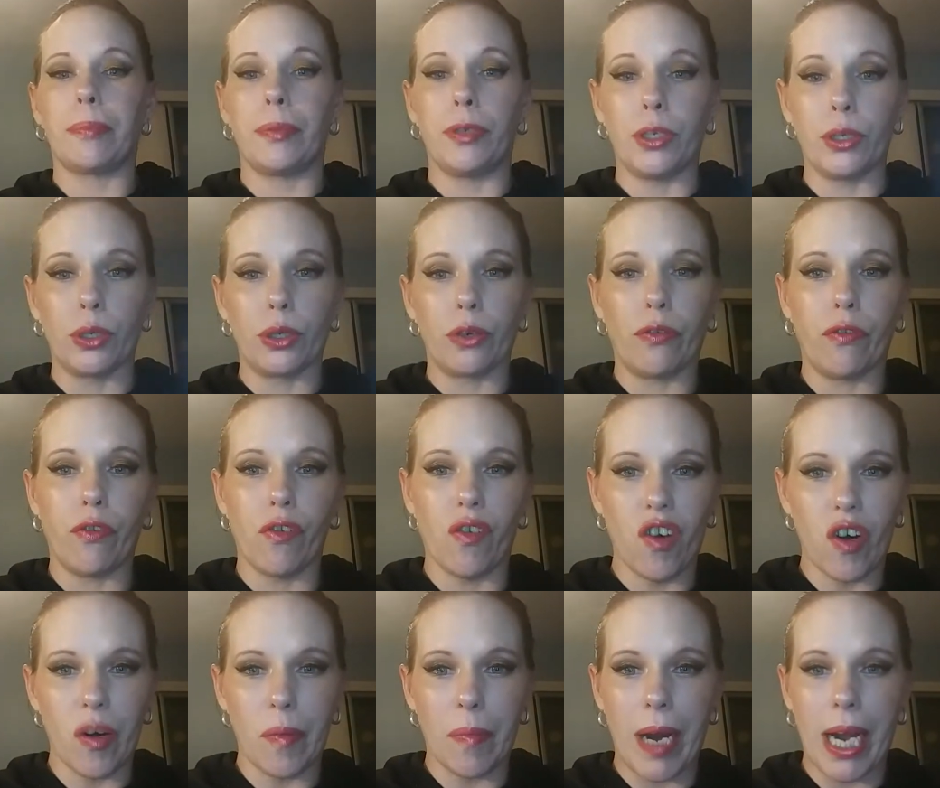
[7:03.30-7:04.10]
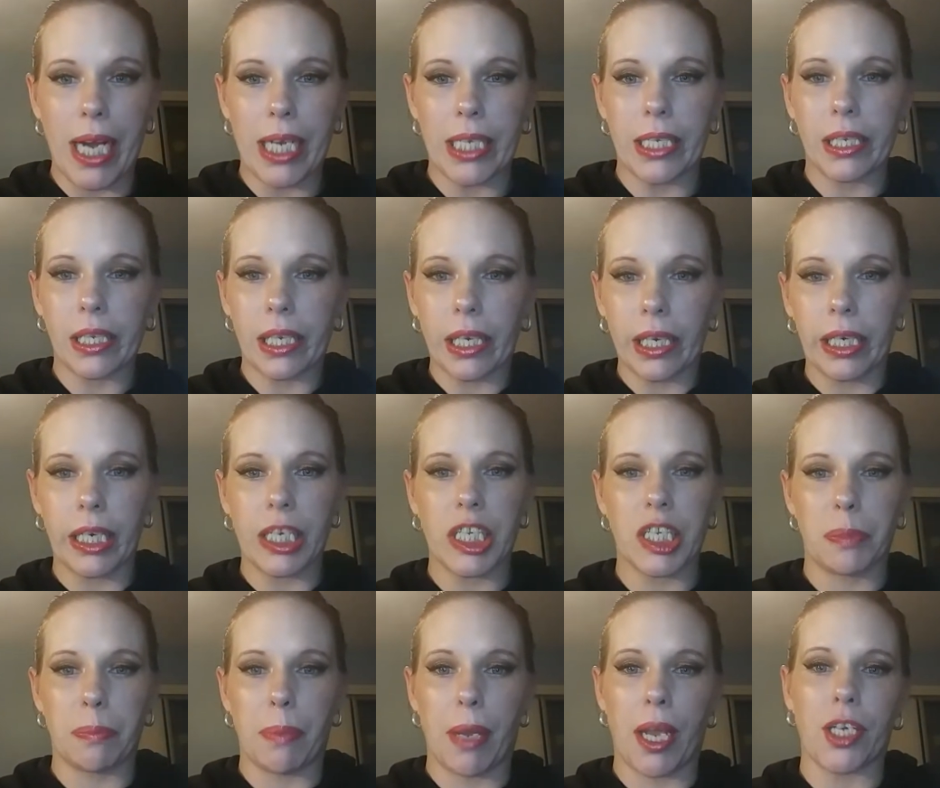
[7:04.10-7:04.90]
beautiful on my skin,
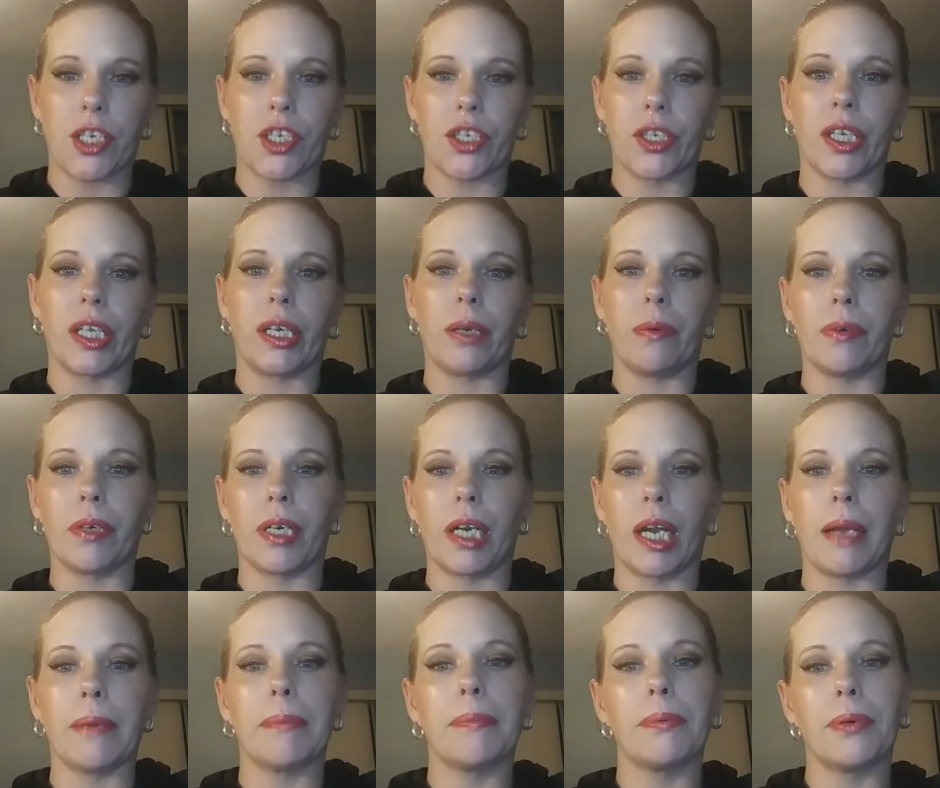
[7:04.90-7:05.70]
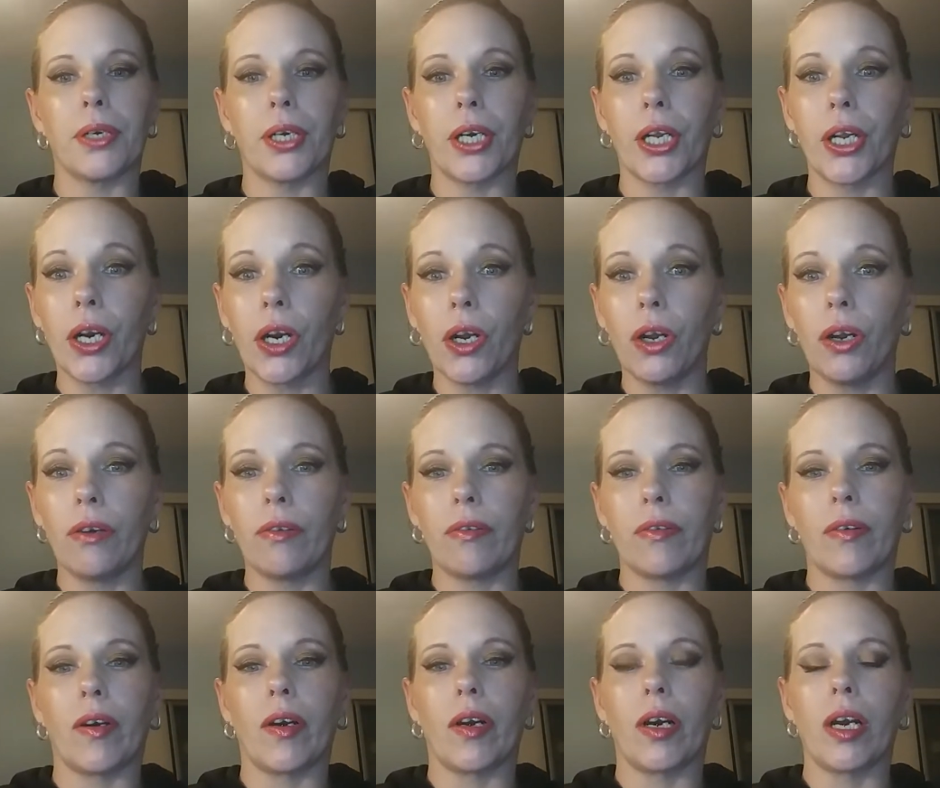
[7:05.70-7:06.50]
especially when I put it
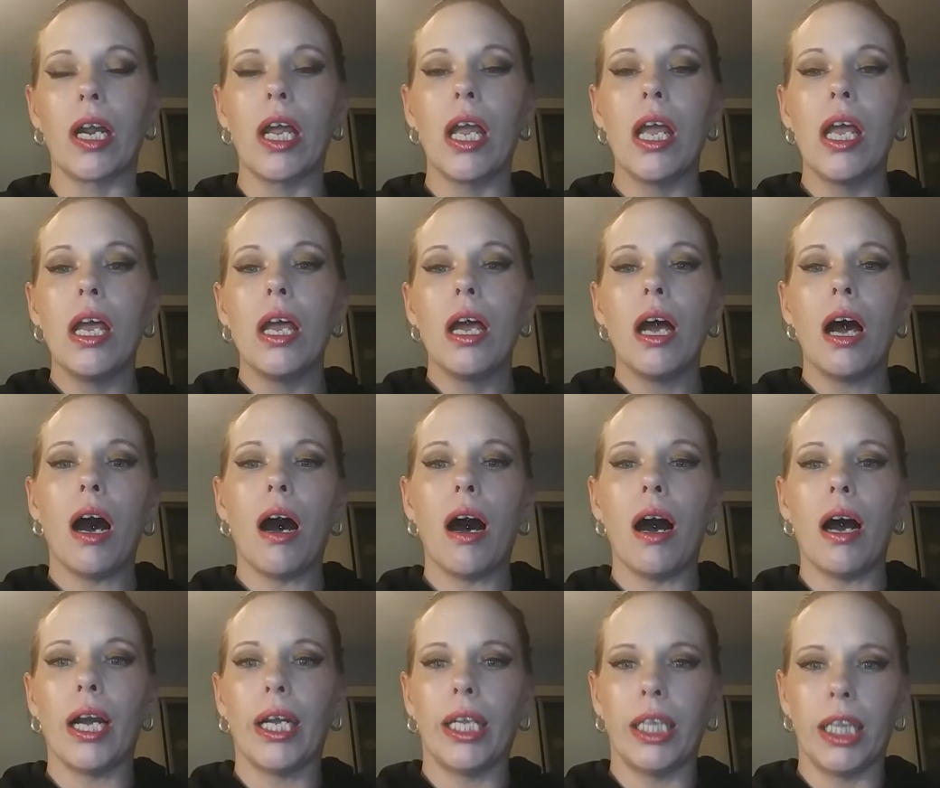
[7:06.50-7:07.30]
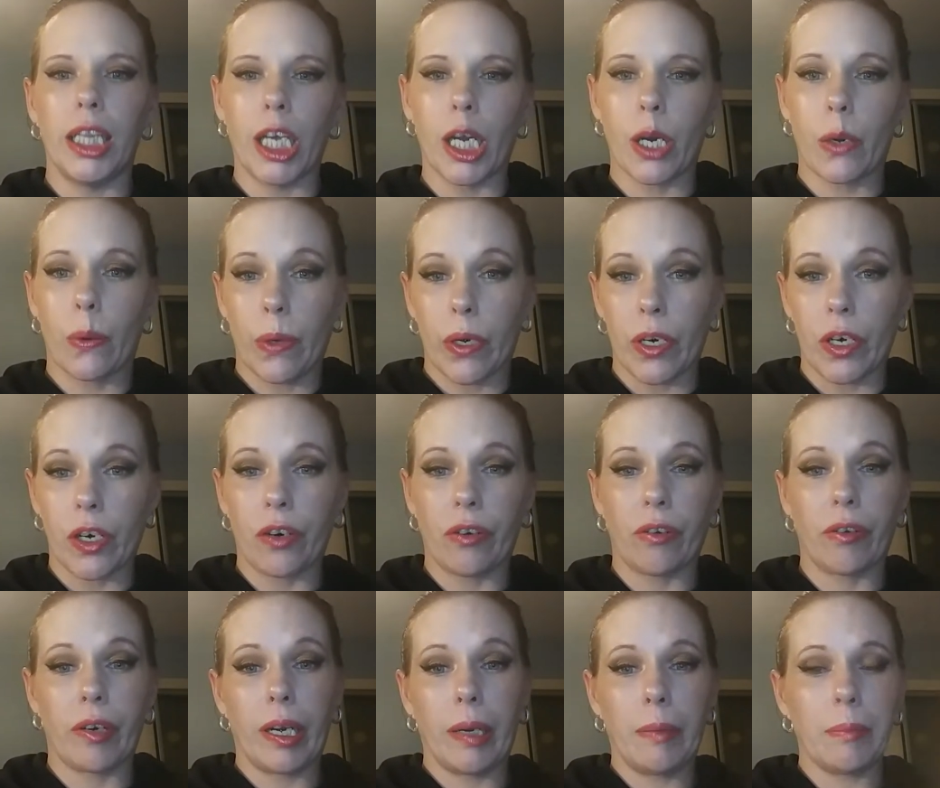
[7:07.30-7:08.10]
over a liquid or
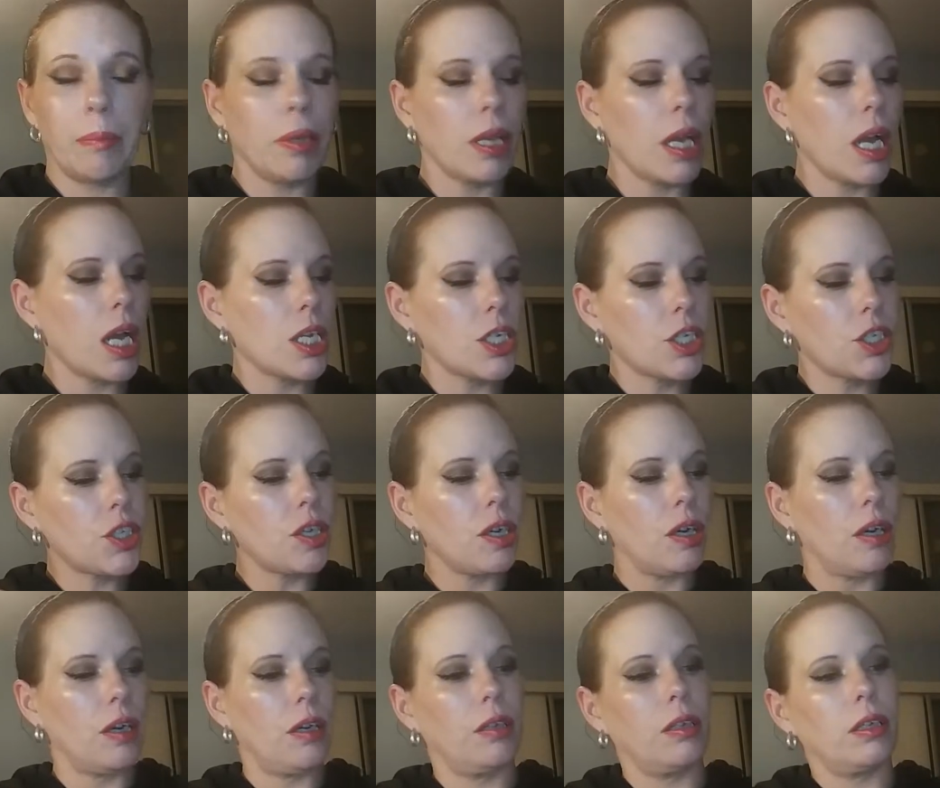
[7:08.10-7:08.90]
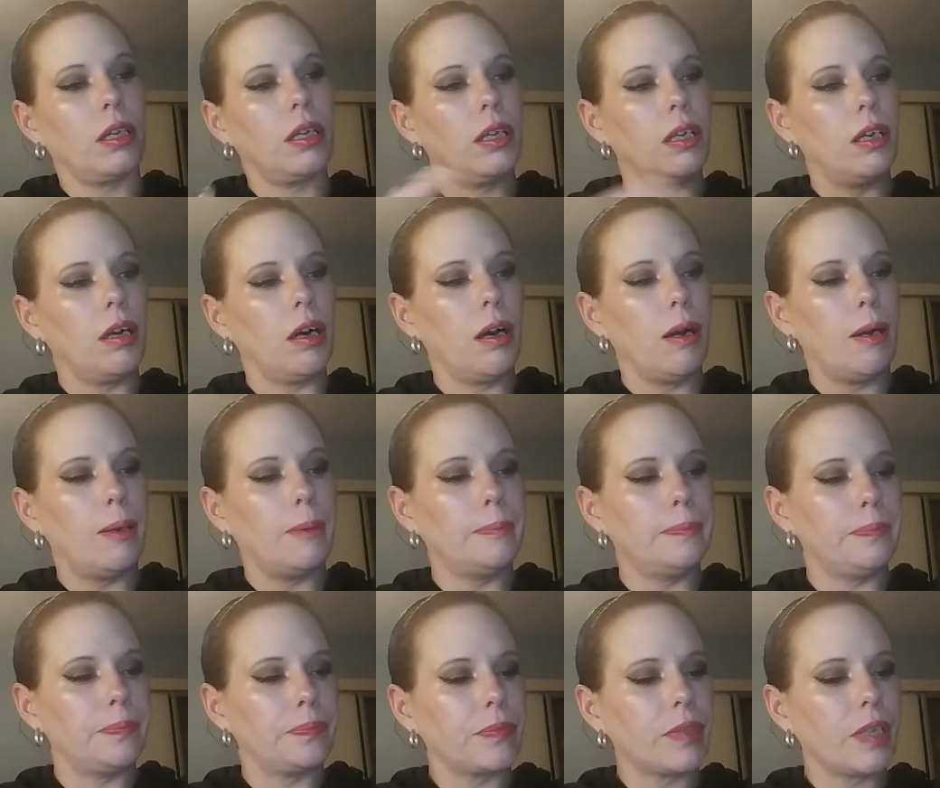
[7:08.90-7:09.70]
cream blush
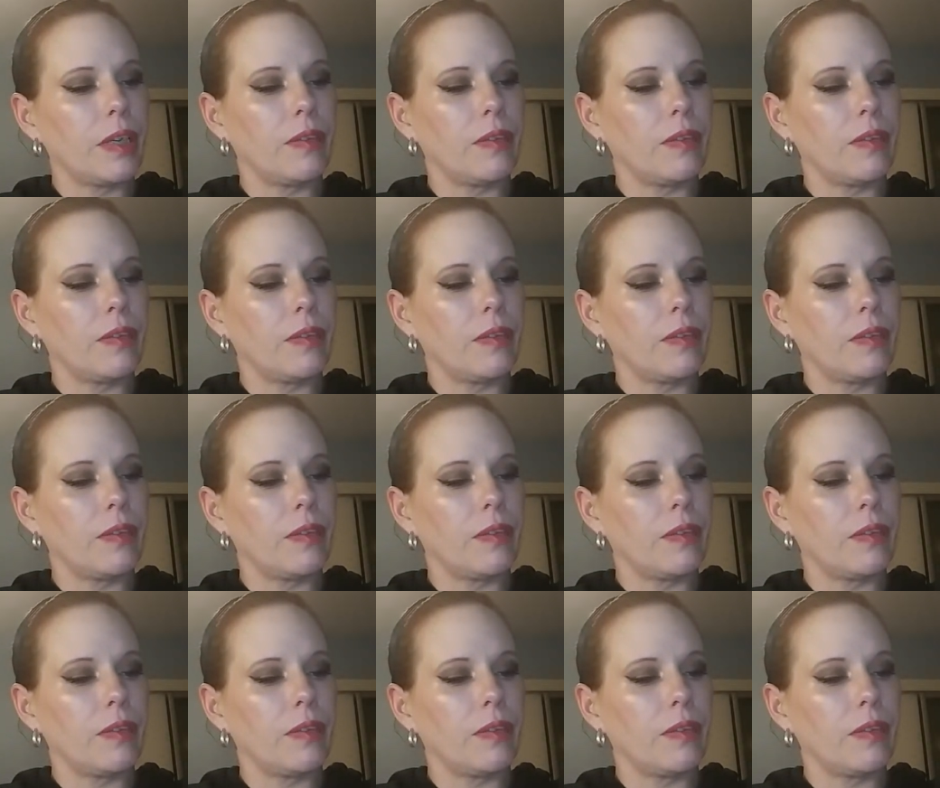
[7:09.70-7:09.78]
of